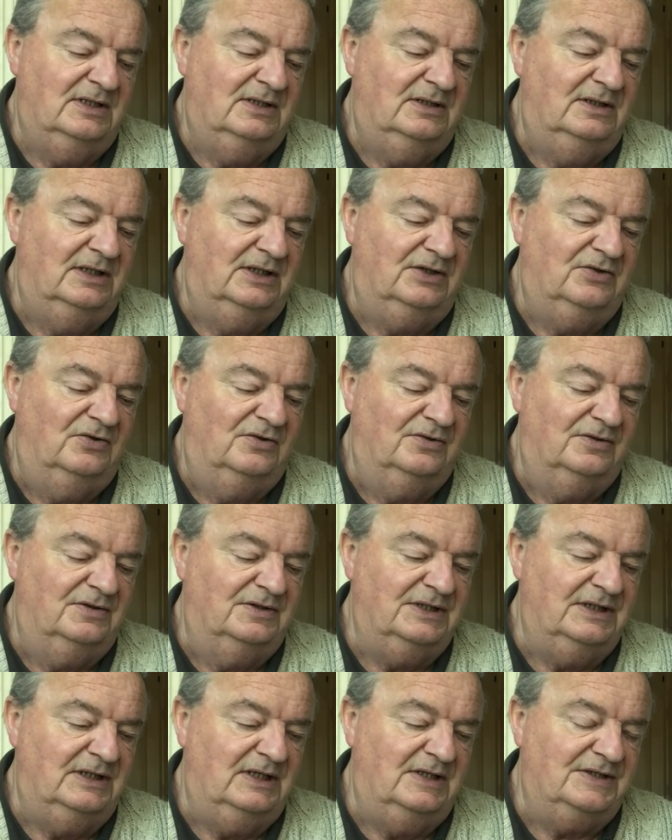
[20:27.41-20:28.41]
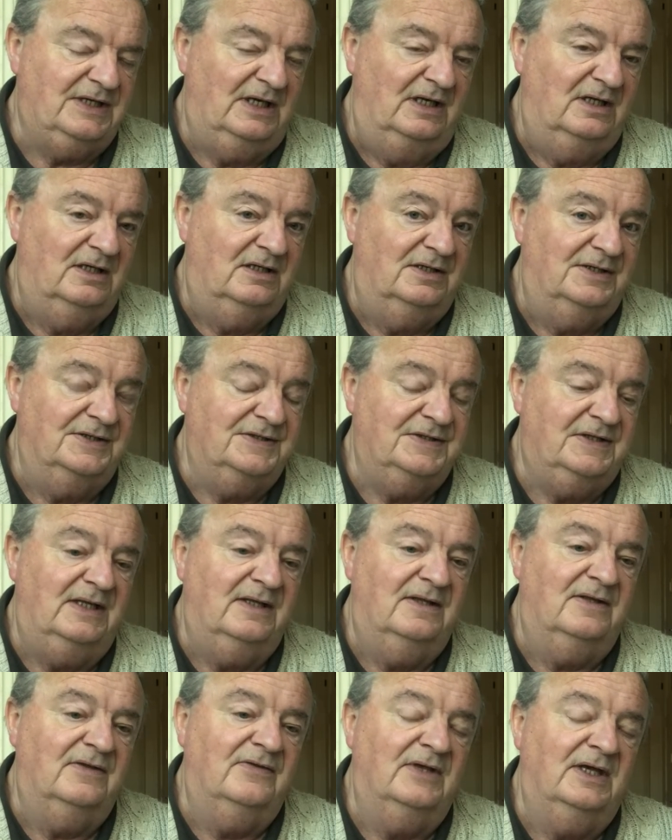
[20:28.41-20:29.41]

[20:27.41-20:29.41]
Nikon DSLRs, then